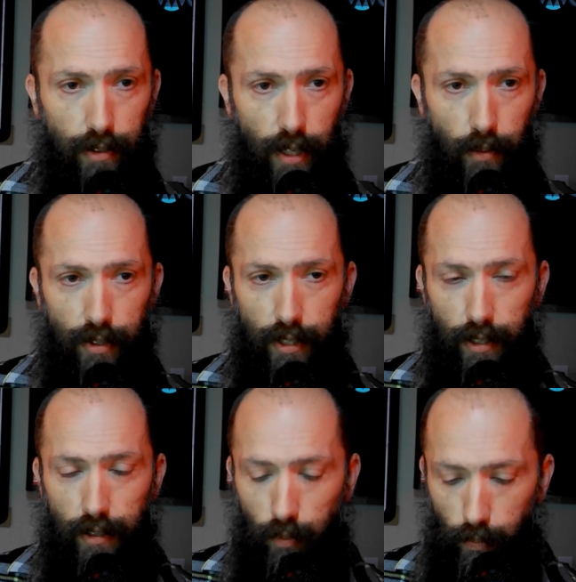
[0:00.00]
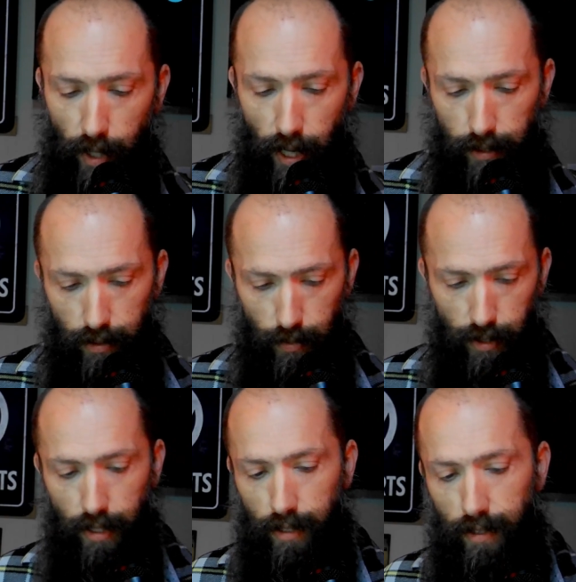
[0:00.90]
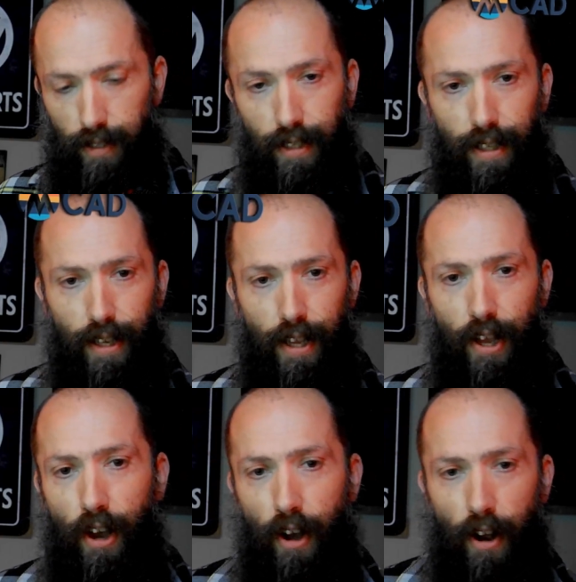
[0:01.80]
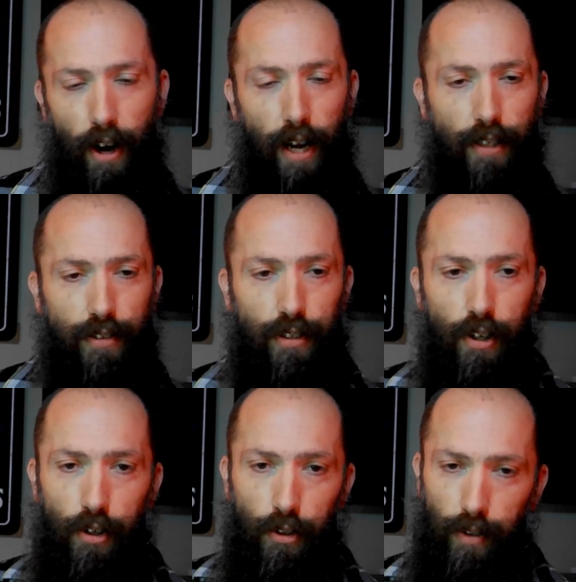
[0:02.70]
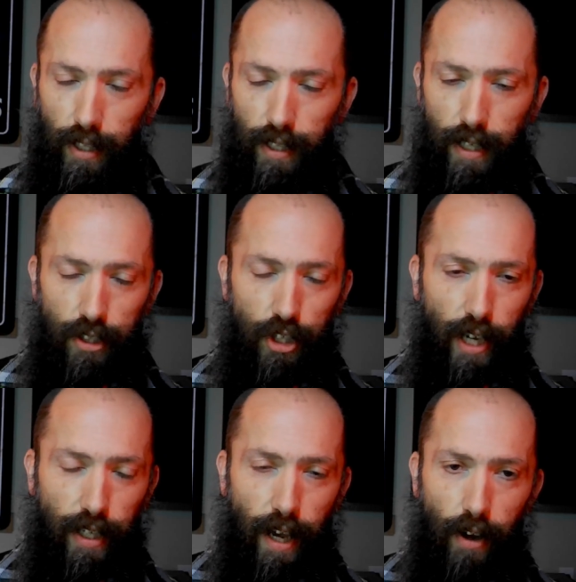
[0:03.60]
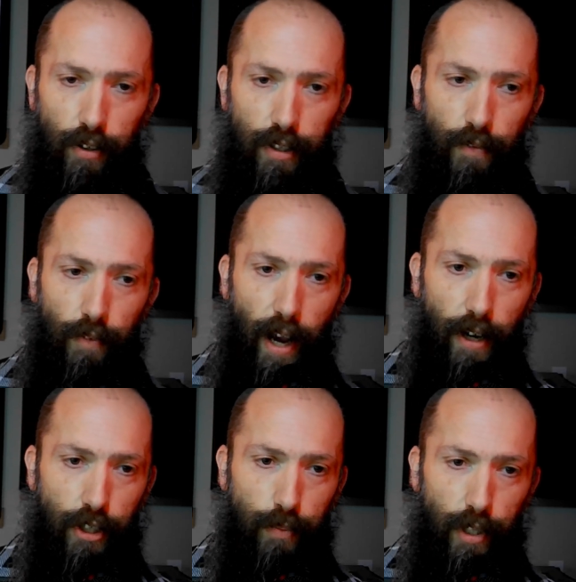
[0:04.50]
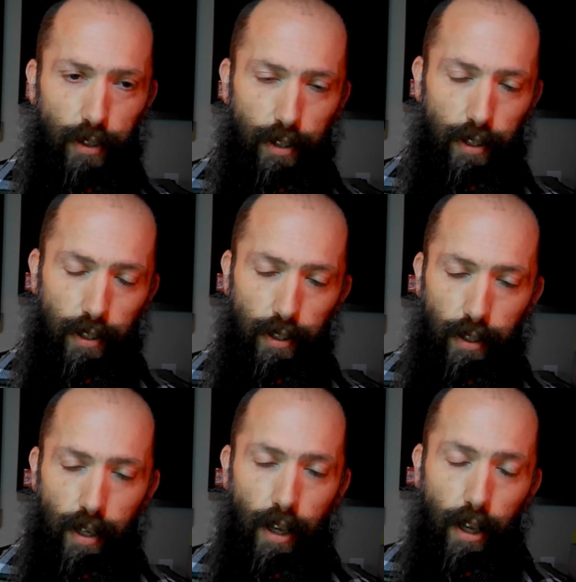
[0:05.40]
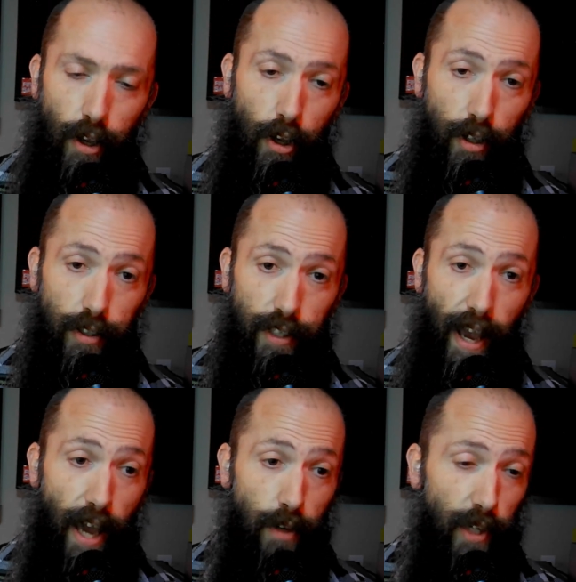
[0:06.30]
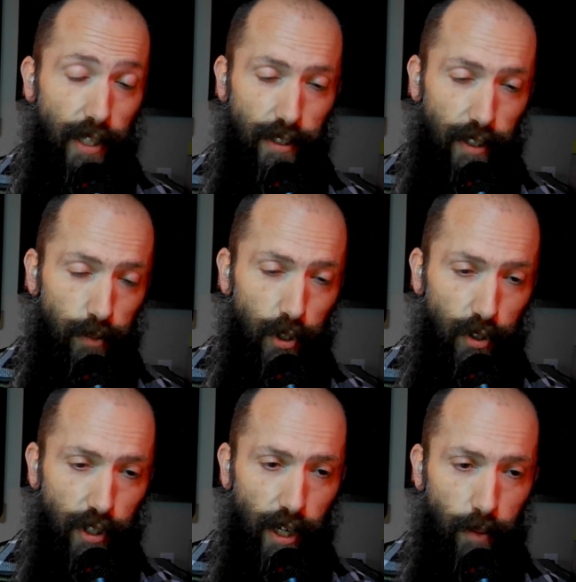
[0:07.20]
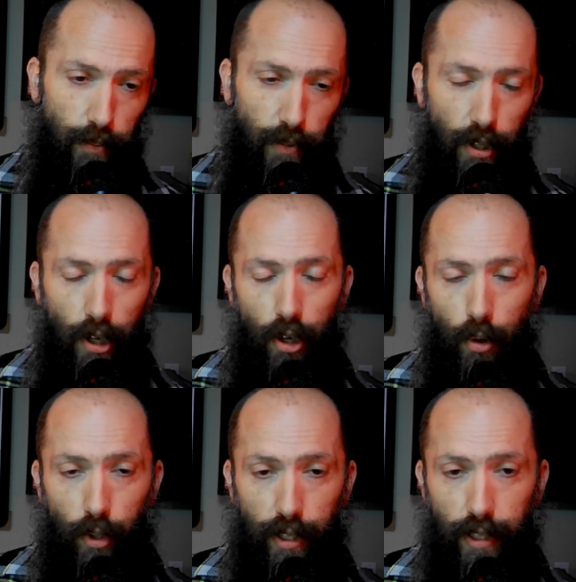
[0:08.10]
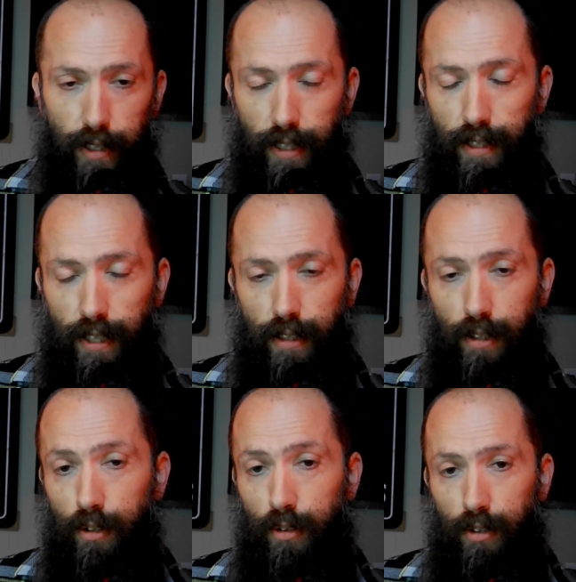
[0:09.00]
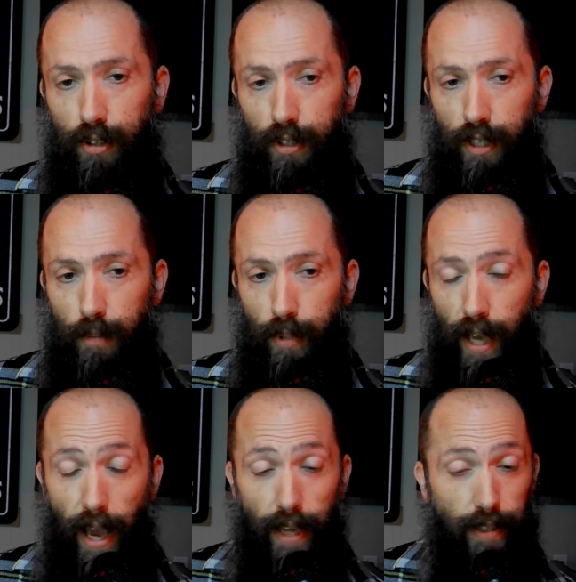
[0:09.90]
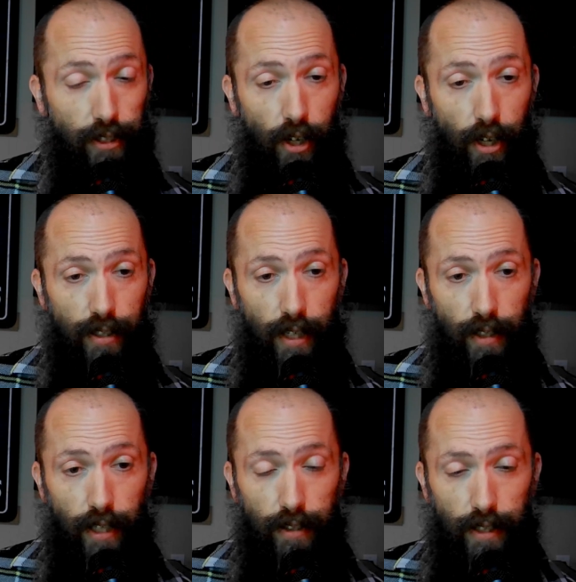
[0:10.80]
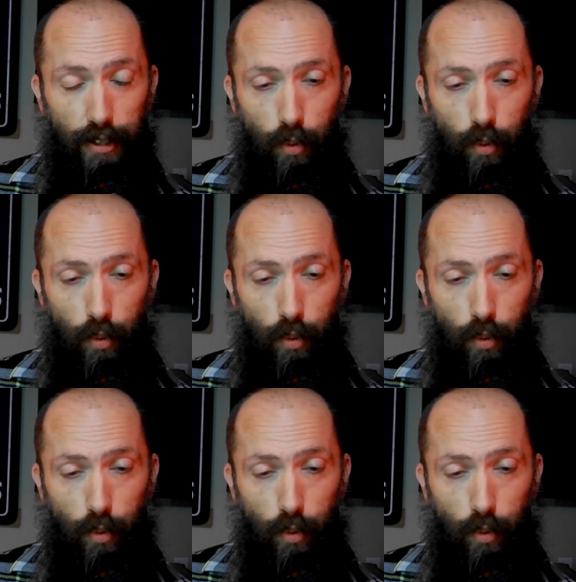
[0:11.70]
That was it. We're back to the beginning. All right. So again, check out the Fire Sprinkler CAD Basics Bootcamp. We're going to continue to keep adding content like this.